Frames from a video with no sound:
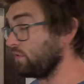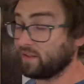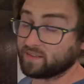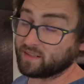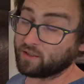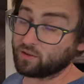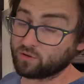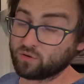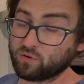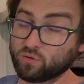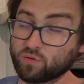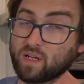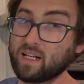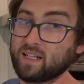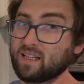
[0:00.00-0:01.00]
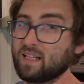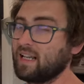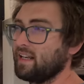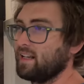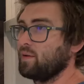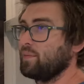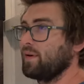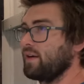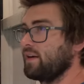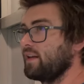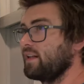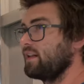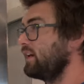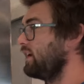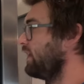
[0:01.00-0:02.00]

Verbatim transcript: Things I do not like about it,